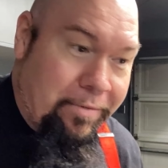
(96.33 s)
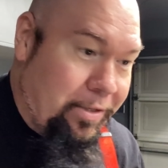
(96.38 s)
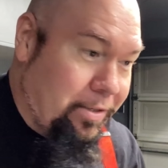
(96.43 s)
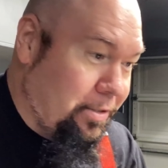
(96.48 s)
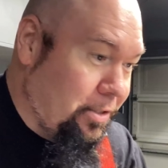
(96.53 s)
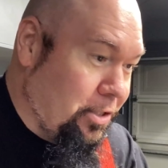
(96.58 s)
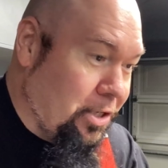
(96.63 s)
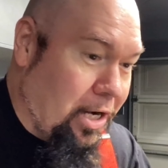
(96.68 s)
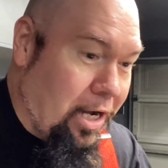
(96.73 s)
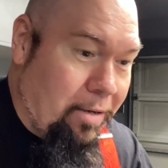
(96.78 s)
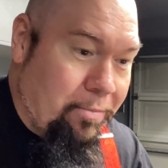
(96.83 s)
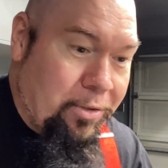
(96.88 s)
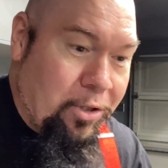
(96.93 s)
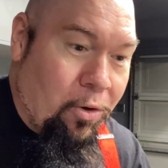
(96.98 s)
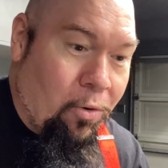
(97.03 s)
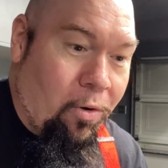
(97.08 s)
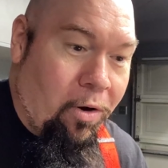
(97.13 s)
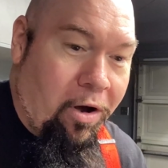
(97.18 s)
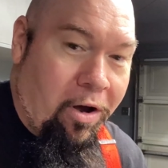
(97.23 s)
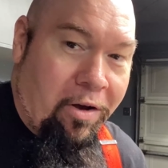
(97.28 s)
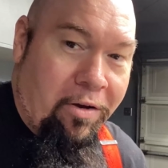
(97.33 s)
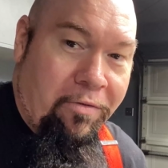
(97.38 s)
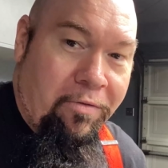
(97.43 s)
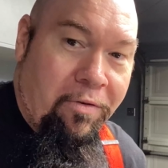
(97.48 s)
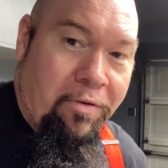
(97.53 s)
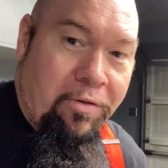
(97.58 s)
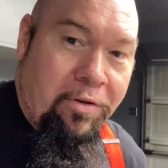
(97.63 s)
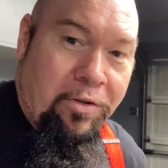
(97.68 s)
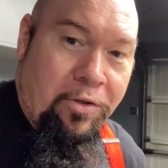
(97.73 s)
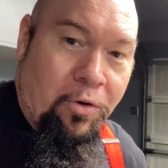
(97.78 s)
Chimes go off,
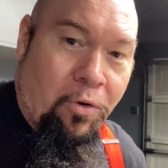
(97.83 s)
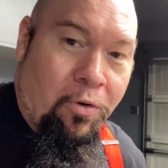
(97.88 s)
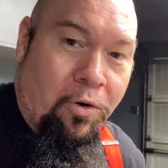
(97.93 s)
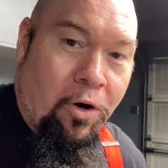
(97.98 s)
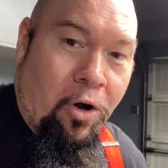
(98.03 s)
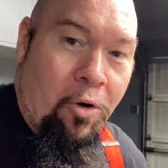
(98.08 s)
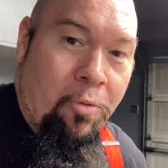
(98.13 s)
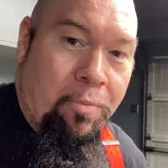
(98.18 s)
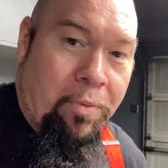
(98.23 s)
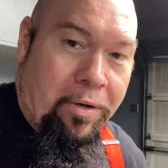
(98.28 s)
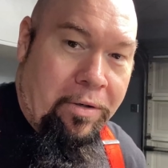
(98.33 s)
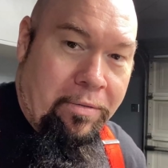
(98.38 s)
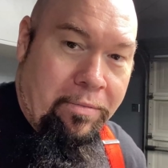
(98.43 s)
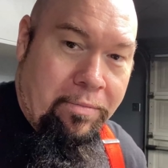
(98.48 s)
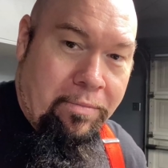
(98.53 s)
door open,